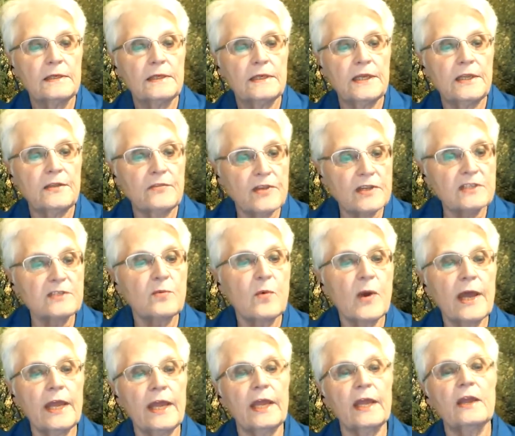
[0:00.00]
In this
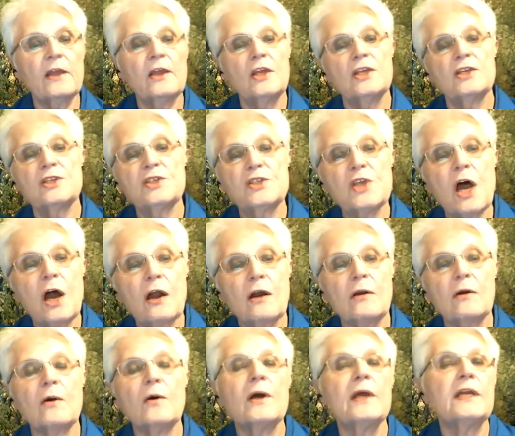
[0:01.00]
way,
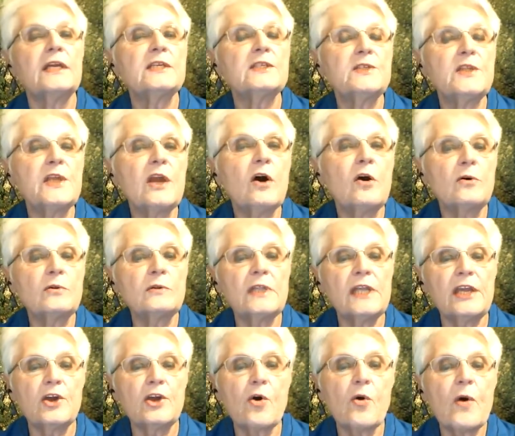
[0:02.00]
sorrow is the
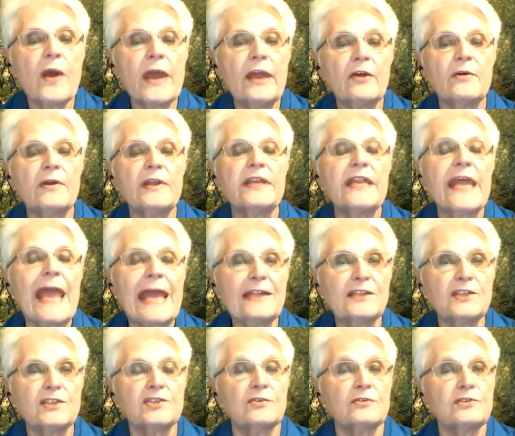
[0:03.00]
only coherent
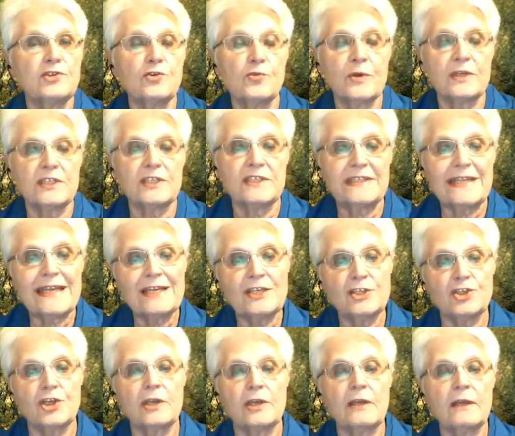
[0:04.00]
answer to
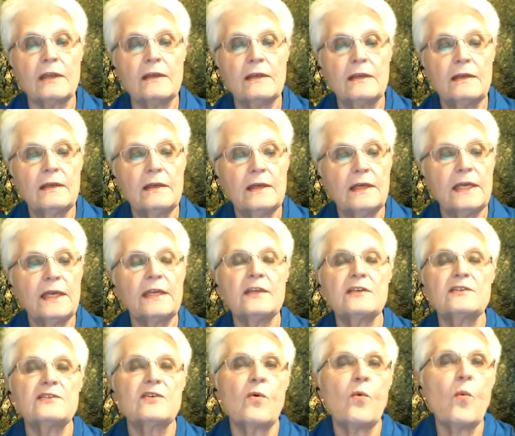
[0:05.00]
extinction. It
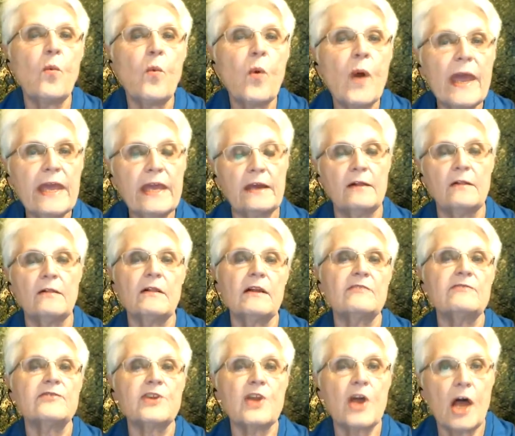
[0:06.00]
is a wail
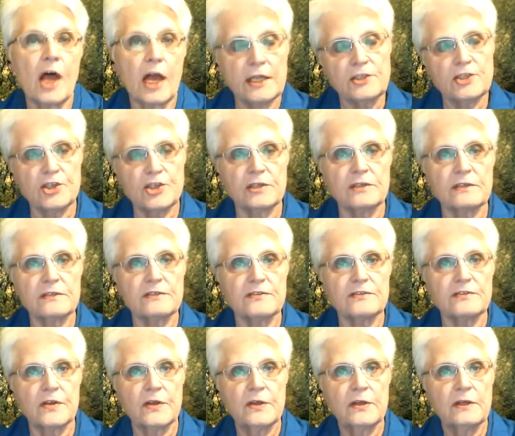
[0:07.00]
of
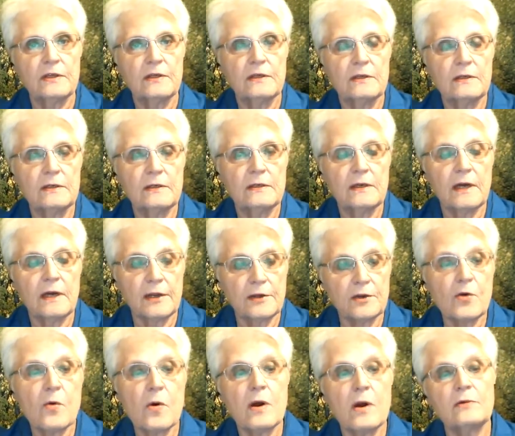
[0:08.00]
conscience,"
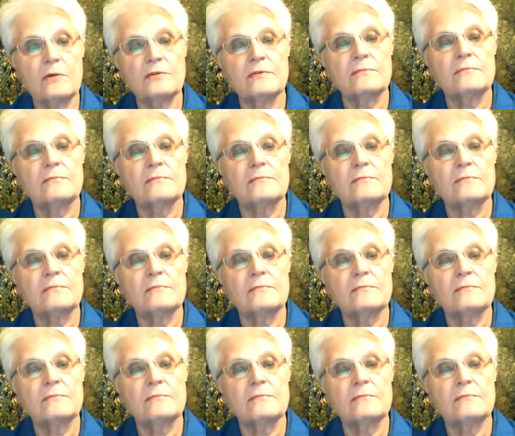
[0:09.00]
unquote.